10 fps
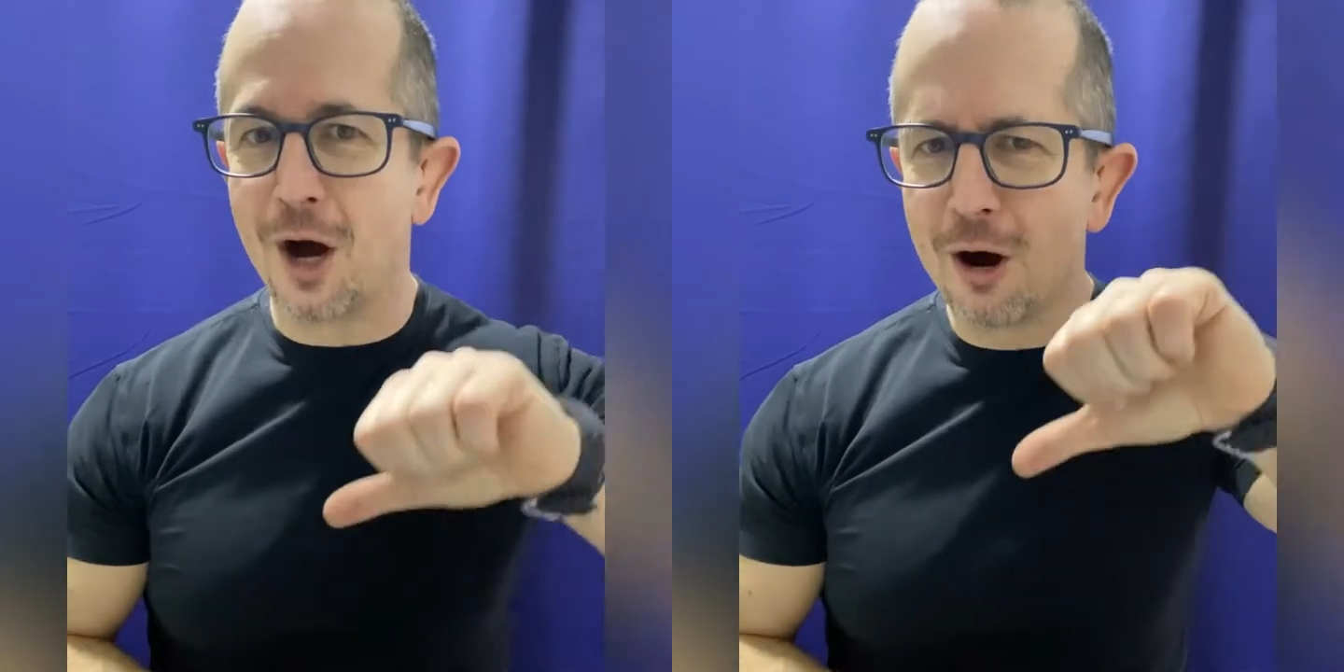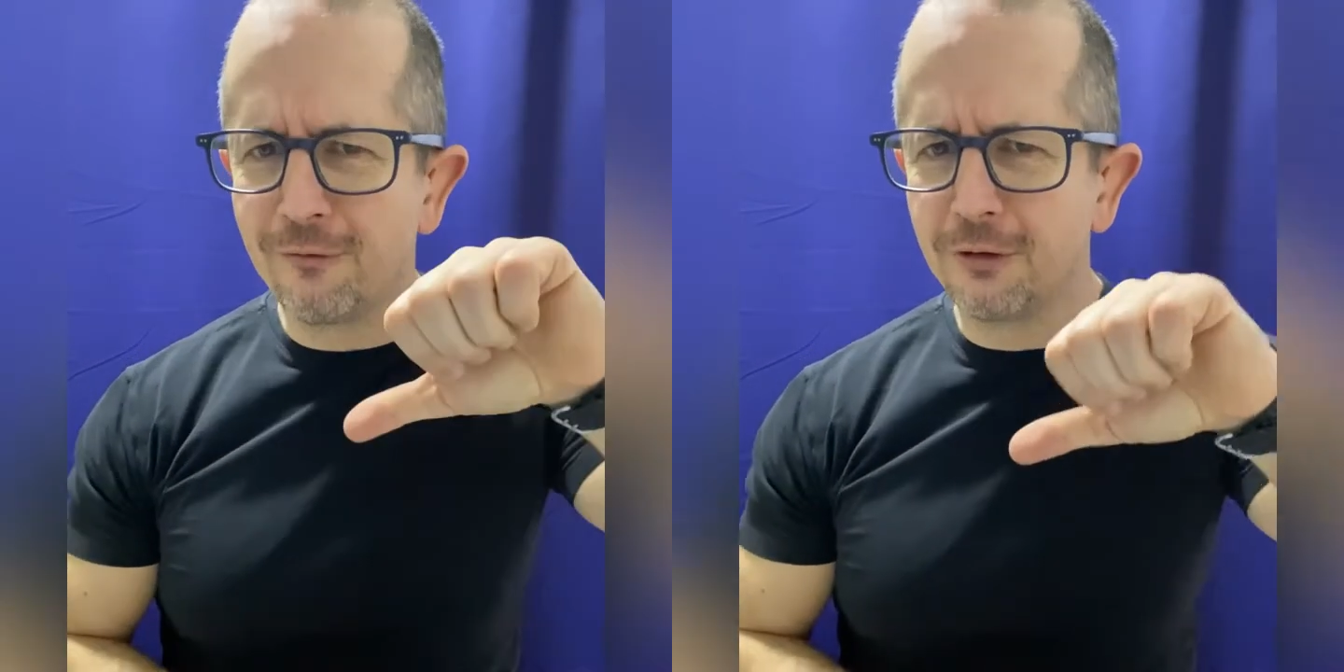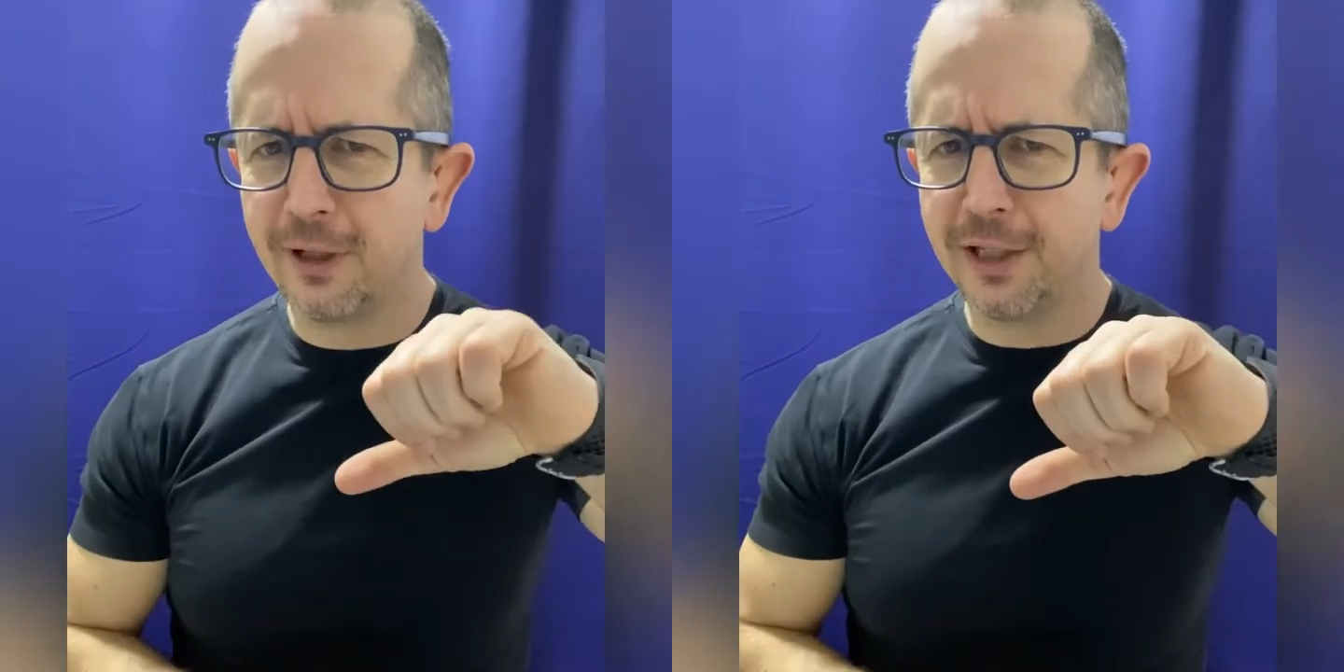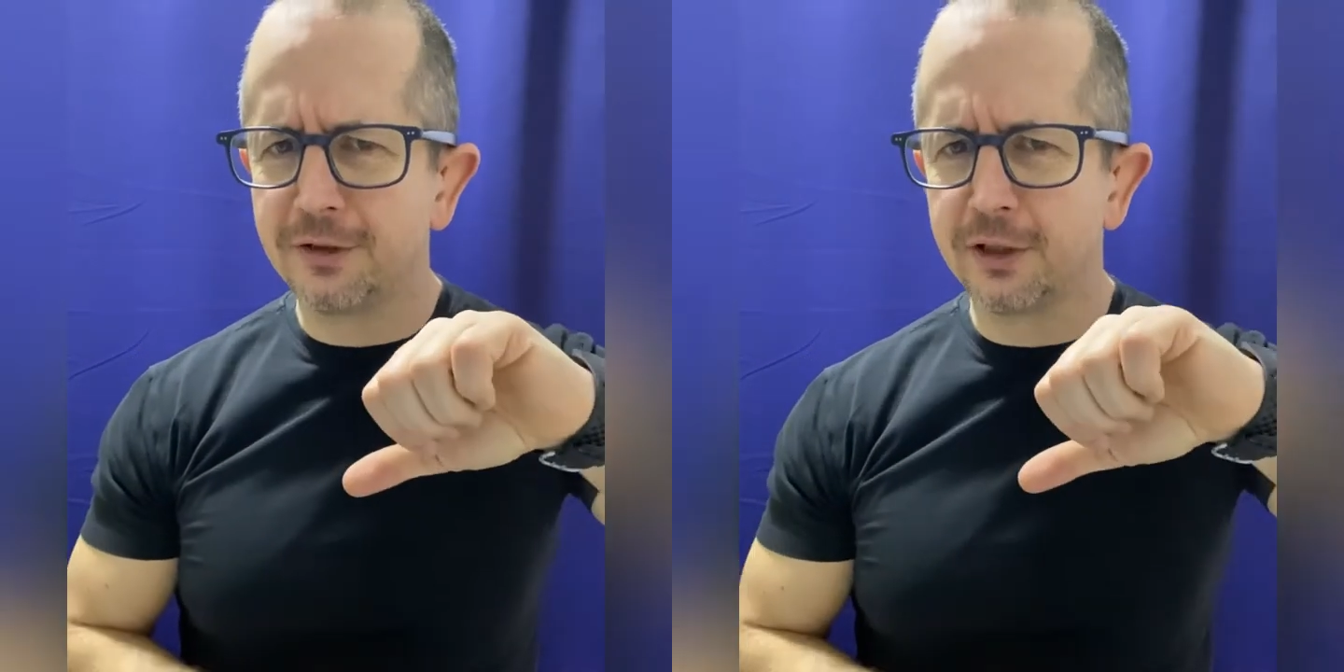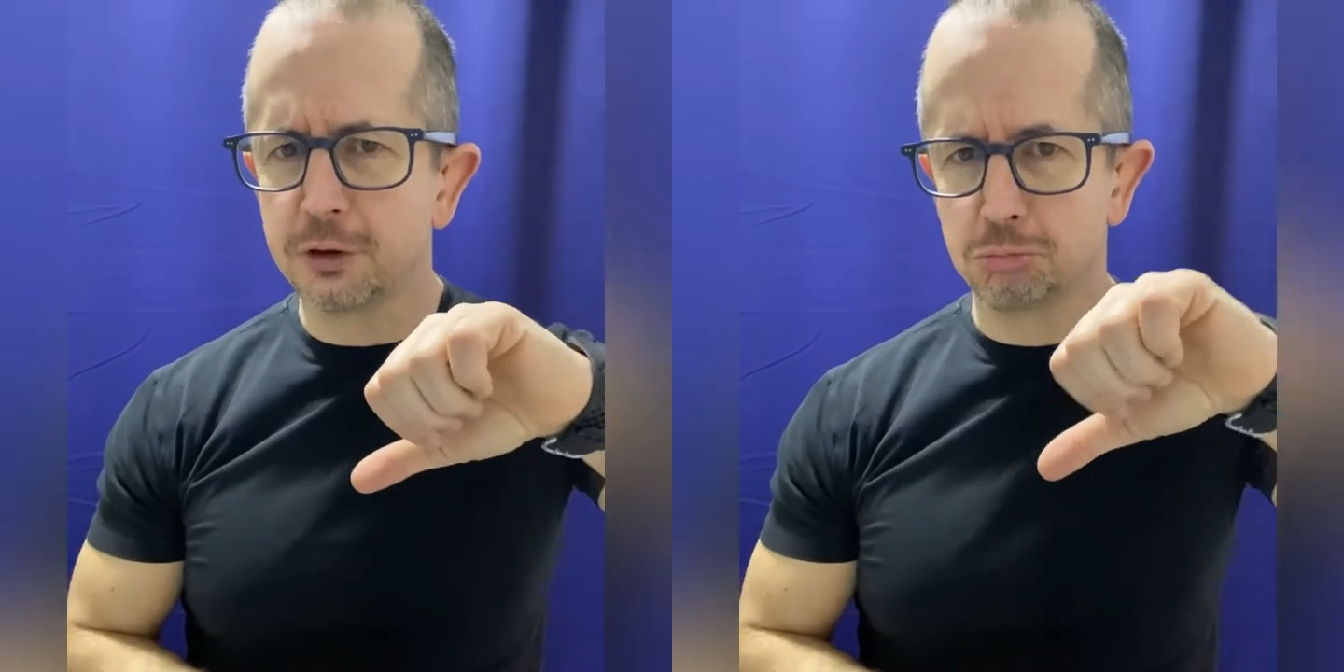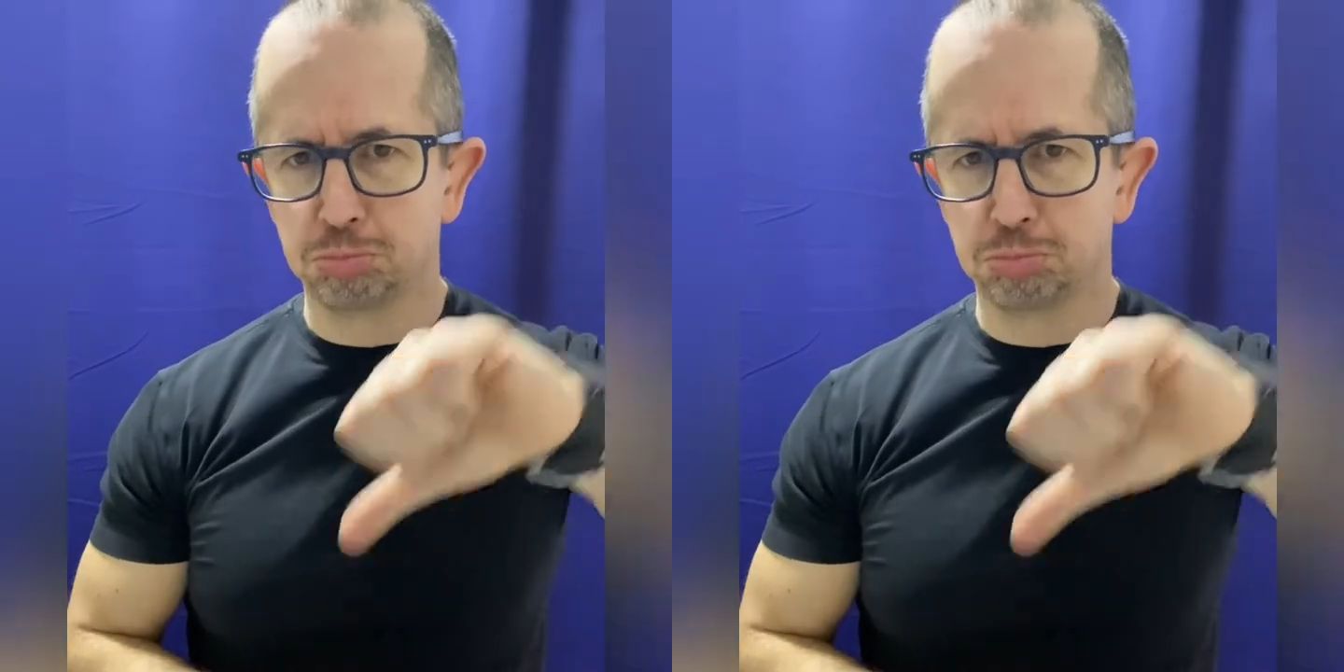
overrated